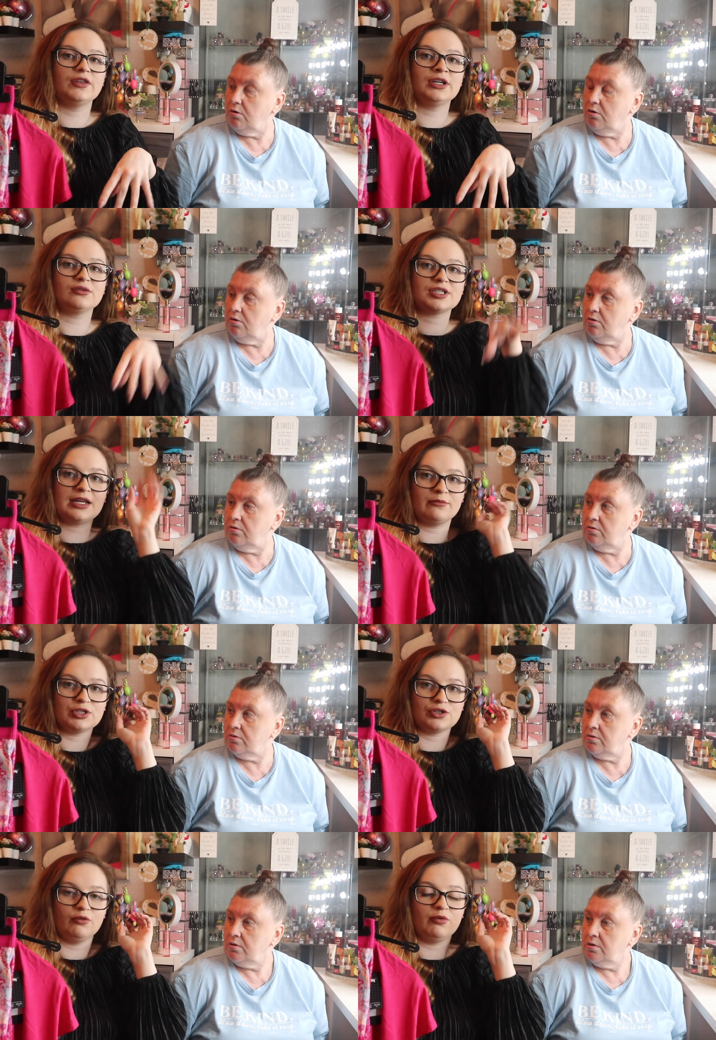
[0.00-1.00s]
Speaker 1: then I'll take
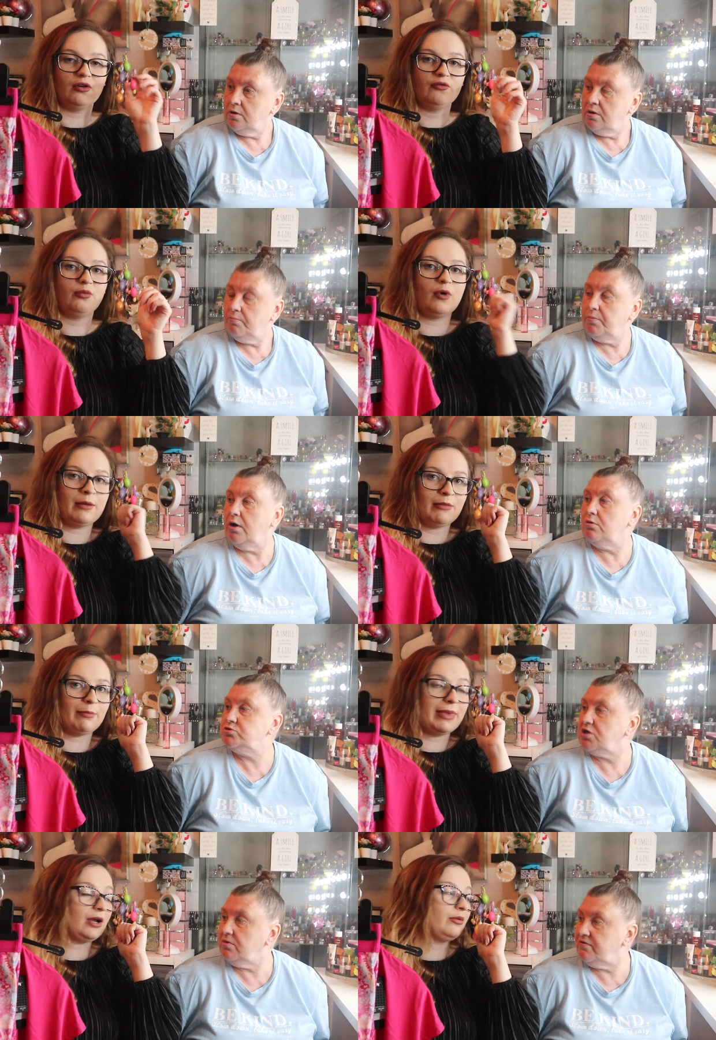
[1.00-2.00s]
my top off, wipe but my
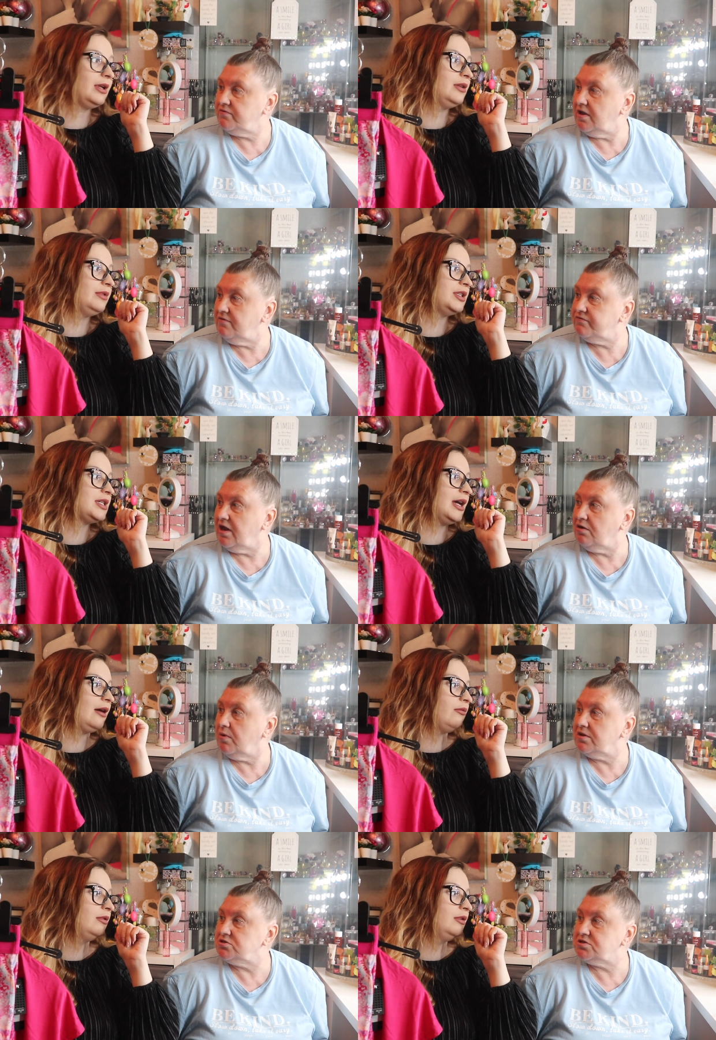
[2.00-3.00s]
back if, quickly if with a no
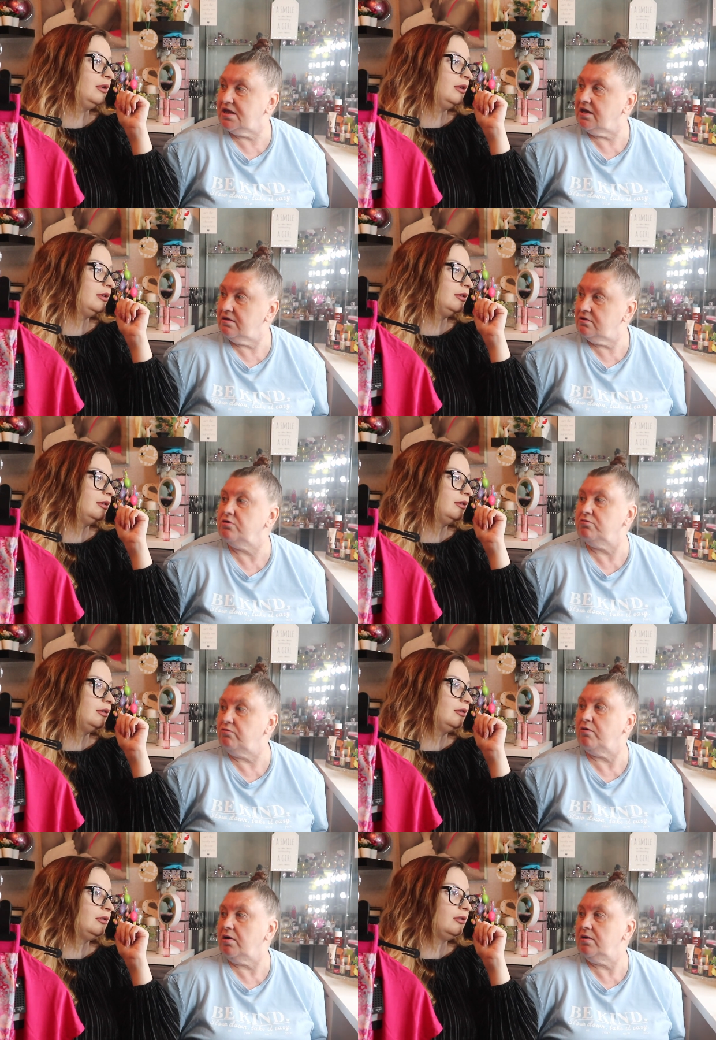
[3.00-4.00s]
towel. one's there, you're
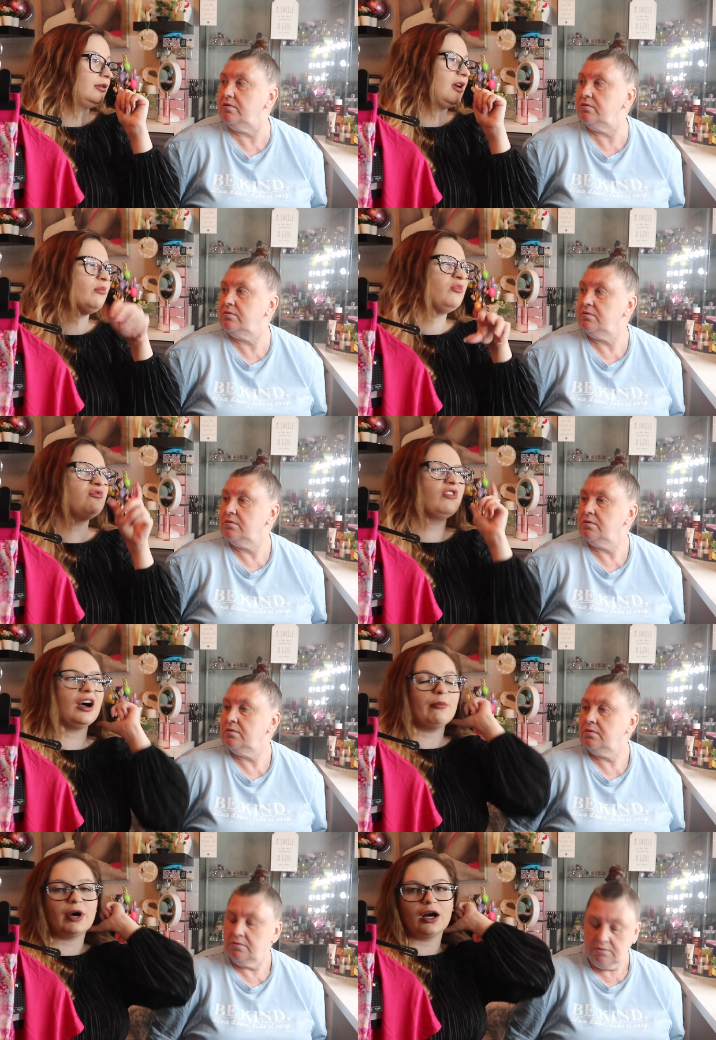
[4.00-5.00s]
all right. I'm all
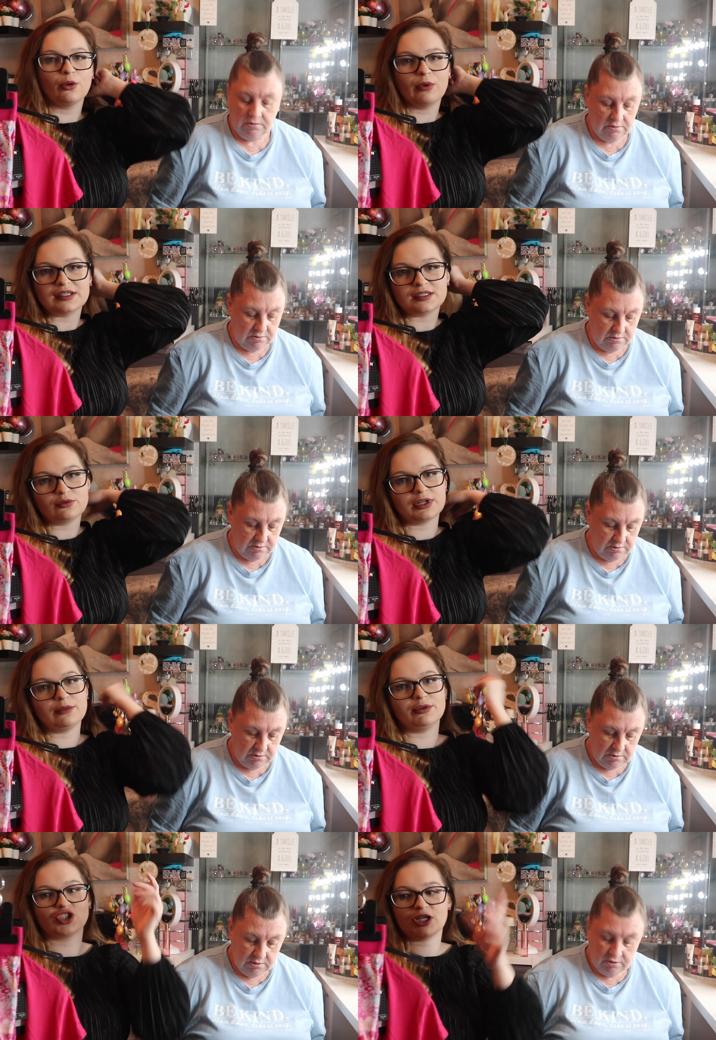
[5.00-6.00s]
right, but I'll always still
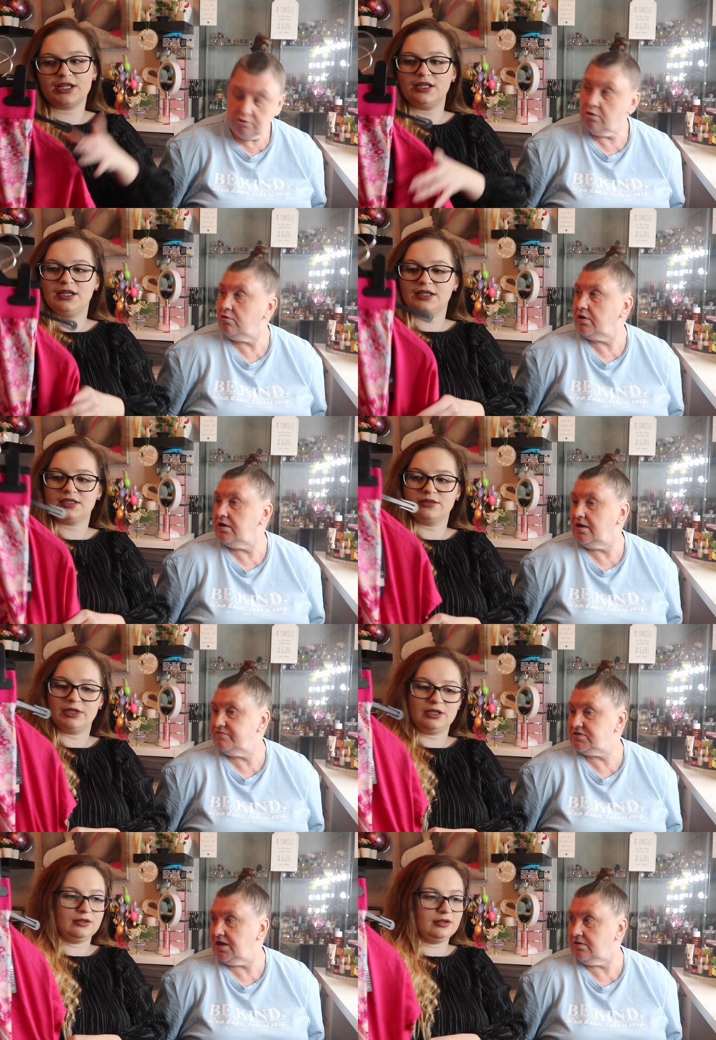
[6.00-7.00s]
keep a jacket next to
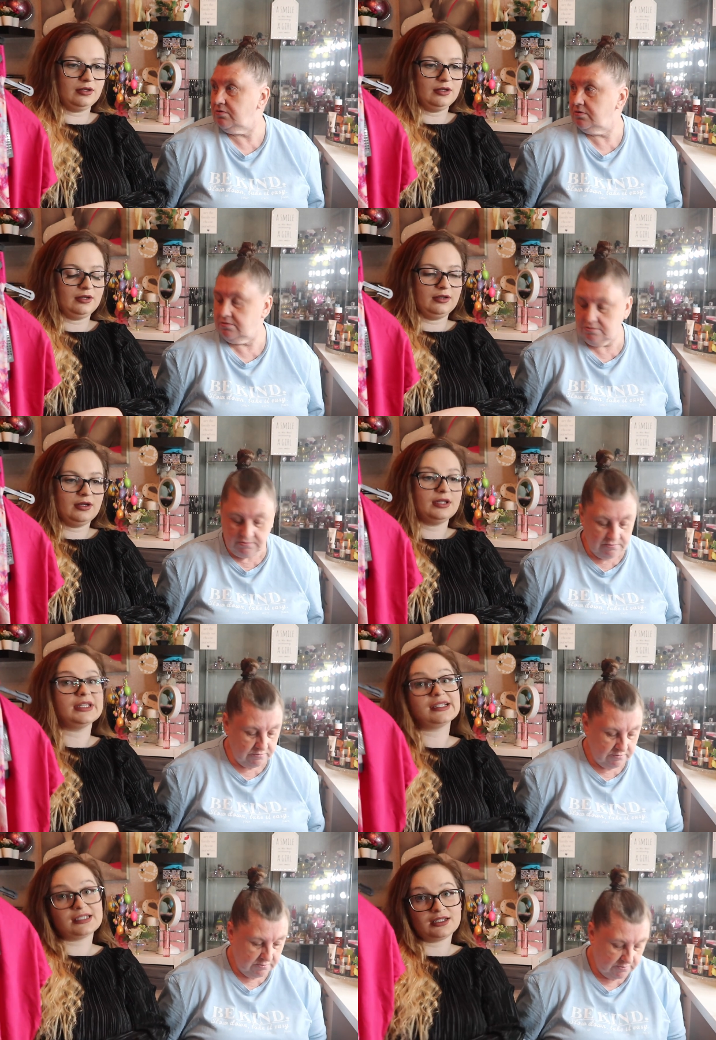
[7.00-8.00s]
another me. Towel.
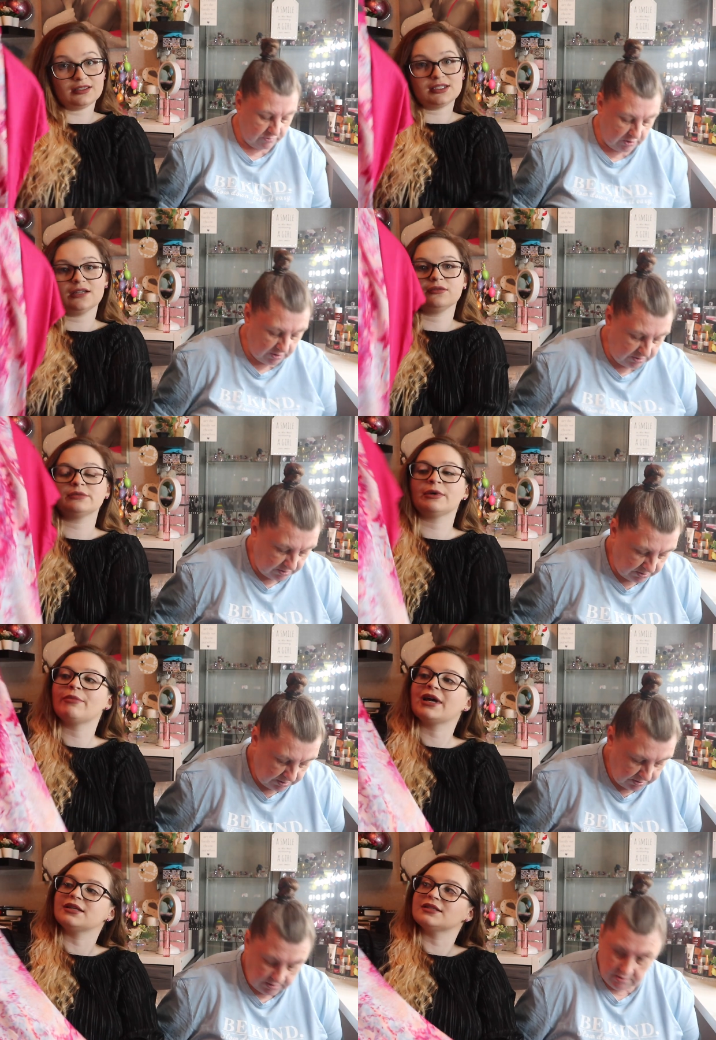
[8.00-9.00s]
Yes, another right. towel because my
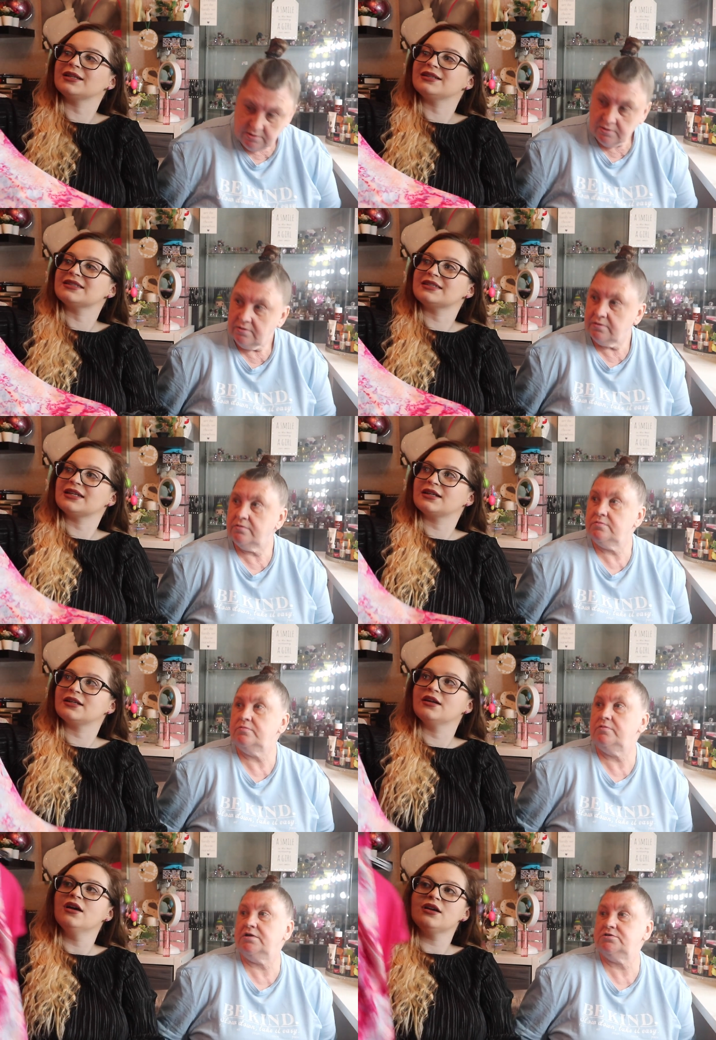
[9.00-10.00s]
back is getting
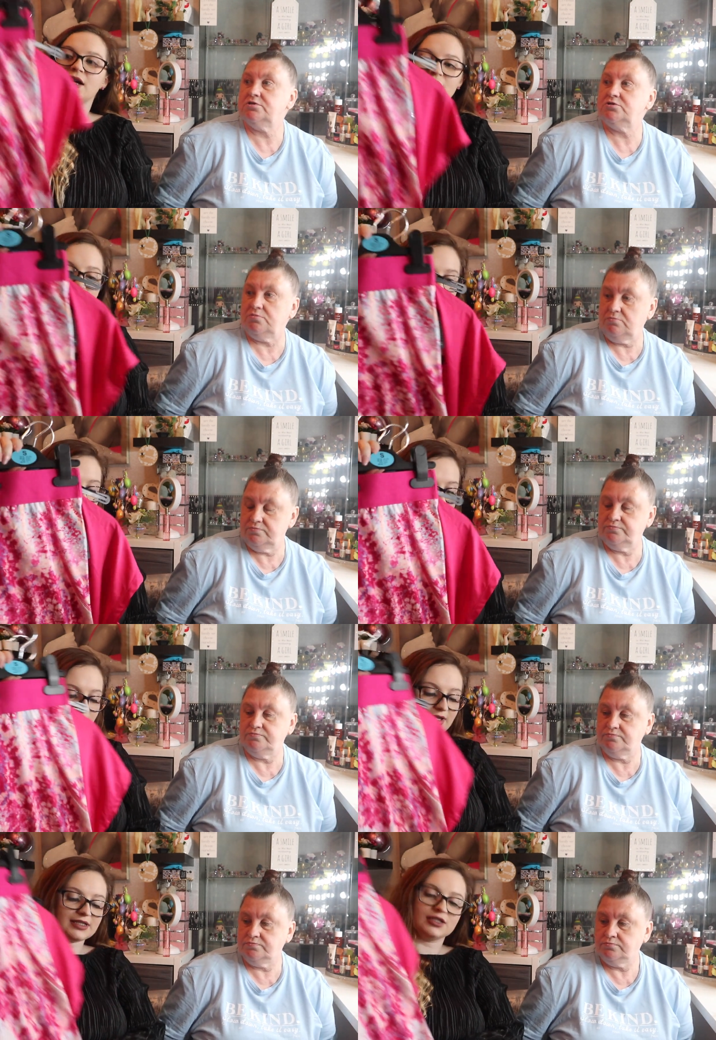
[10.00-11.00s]
stanky. I gym. like that.
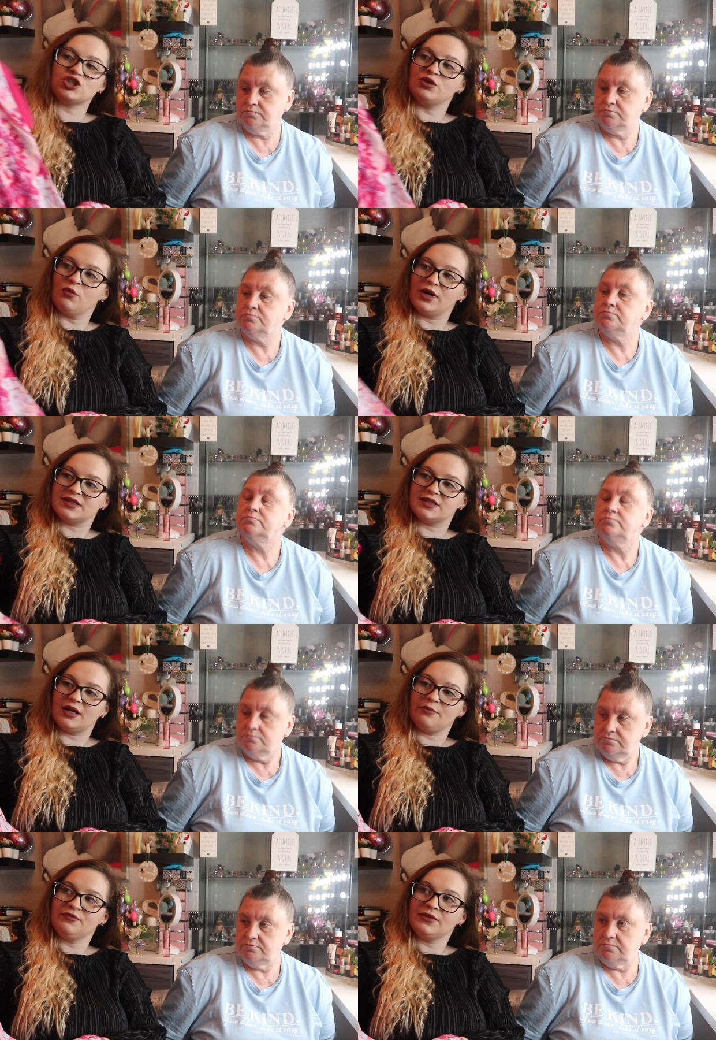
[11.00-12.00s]
So that's the gym wear set.